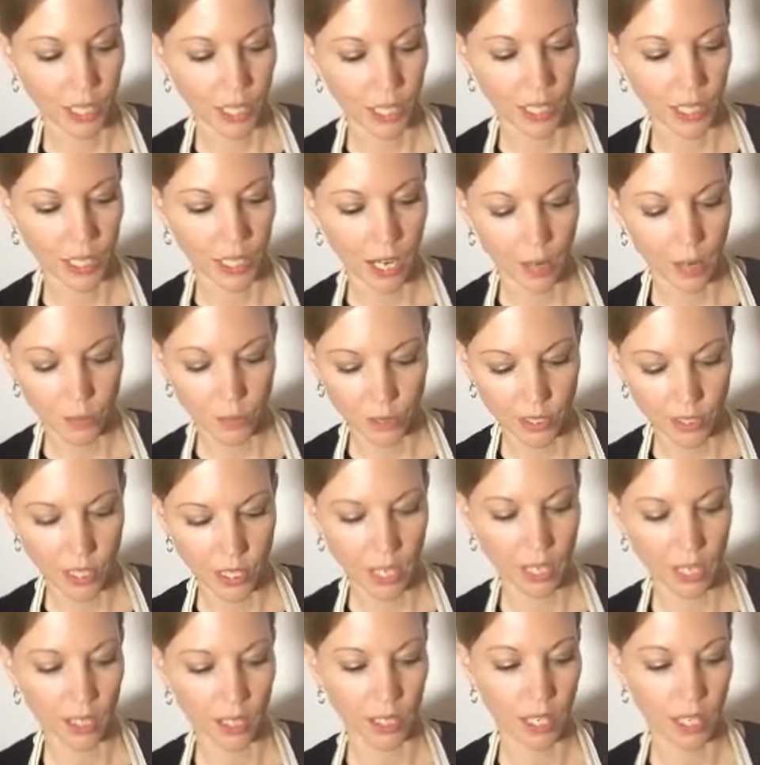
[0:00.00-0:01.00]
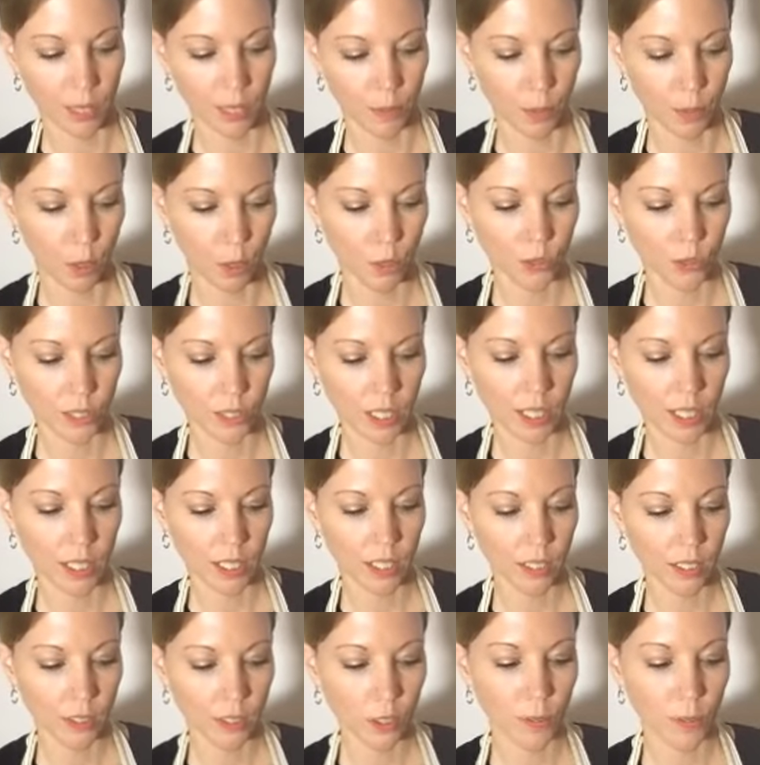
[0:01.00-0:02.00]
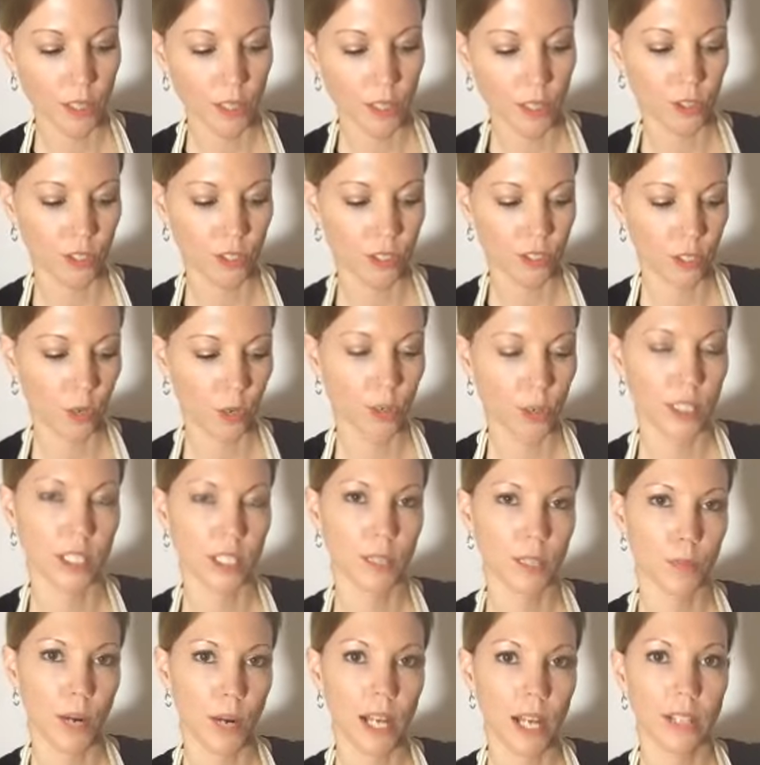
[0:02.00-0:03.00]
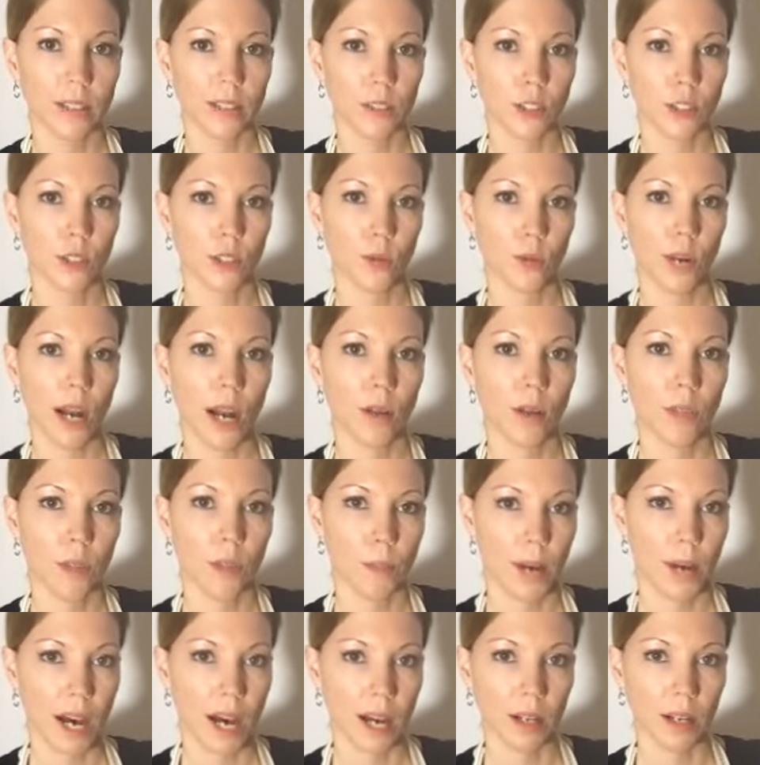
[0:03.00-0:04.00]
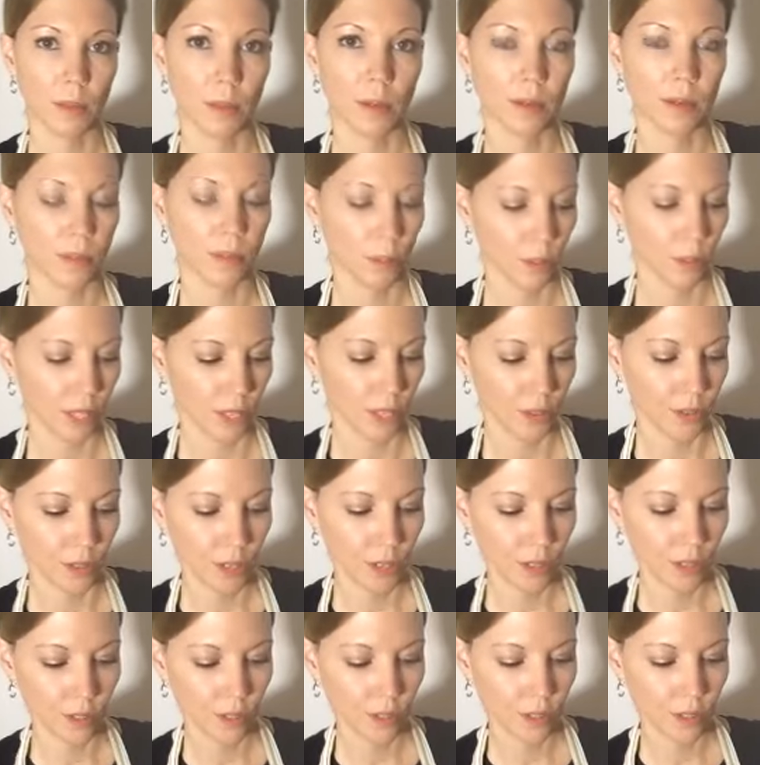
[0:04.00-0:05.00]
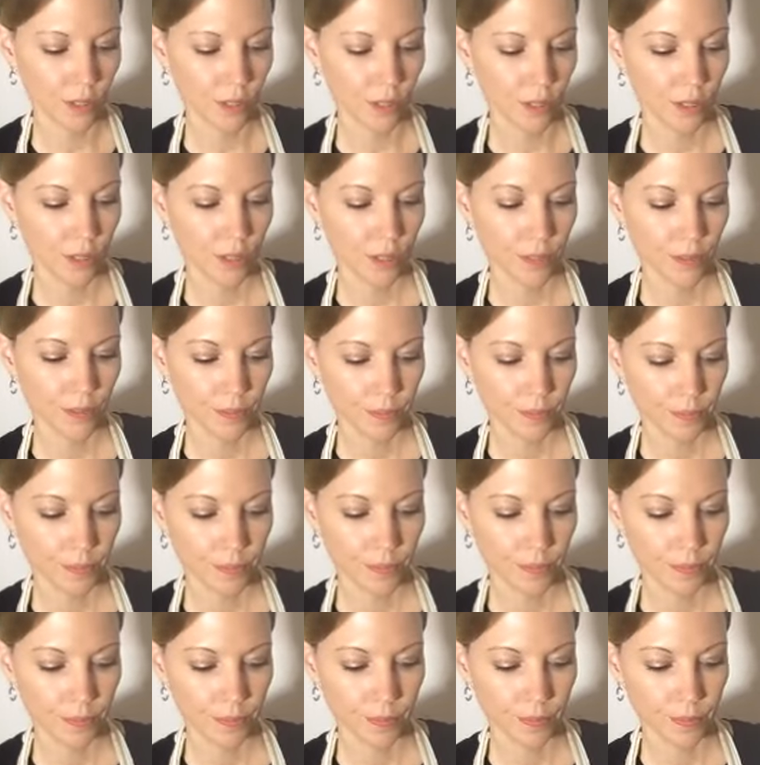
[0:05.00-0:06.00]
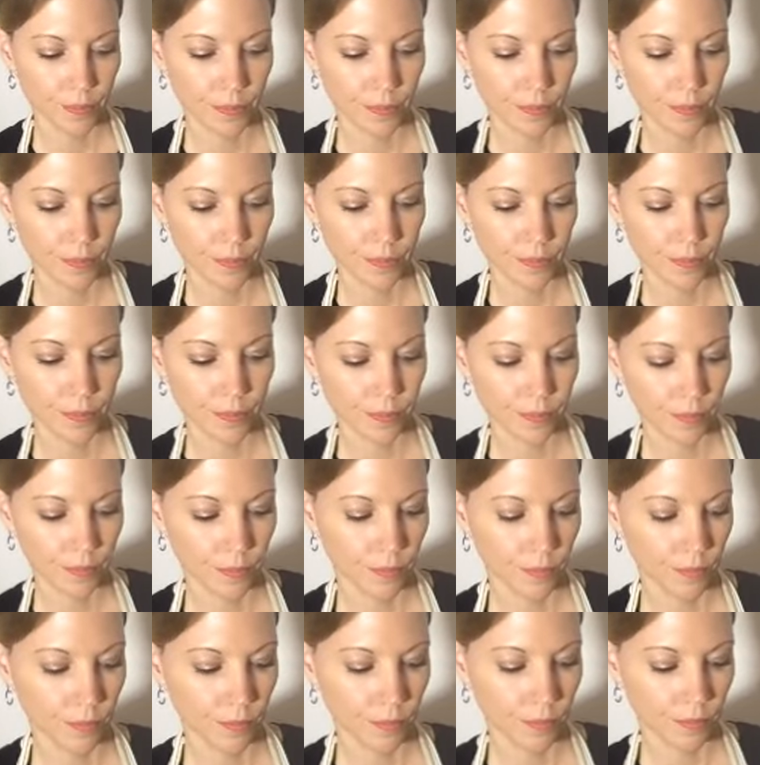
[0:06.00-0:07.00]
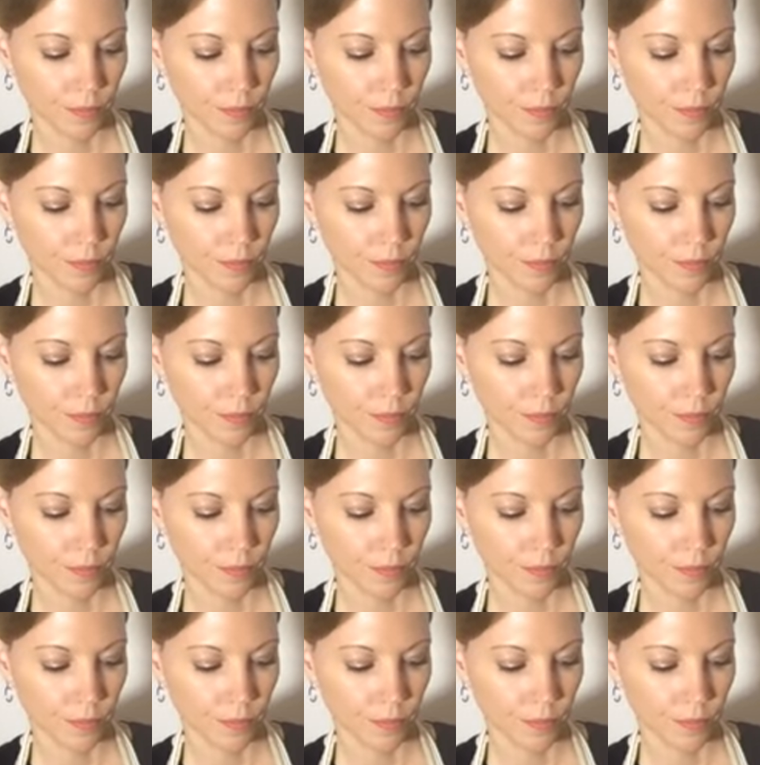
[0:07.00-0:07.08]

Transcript: I'm just kind of like pulsing it a little bit just so it spreads throughout the bottom of the blender.